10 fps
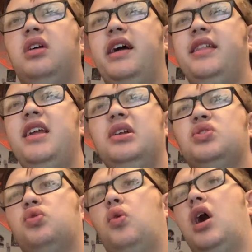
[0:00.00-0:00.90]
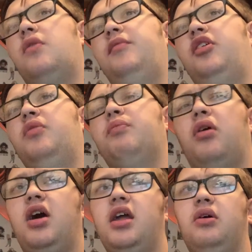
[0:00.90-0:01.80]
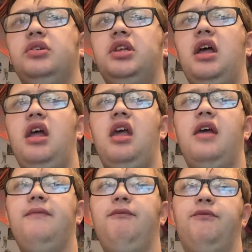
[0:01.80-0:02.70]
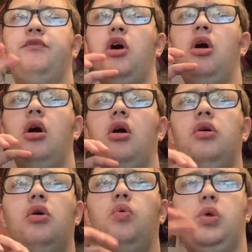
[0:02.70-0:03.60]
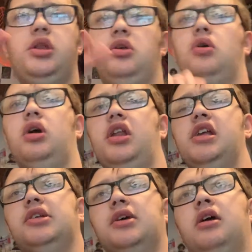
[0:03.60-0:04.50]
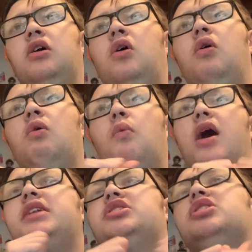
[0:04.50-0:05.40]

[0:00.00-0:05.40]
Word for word: I think, 12 new players and 4 returnees. Let's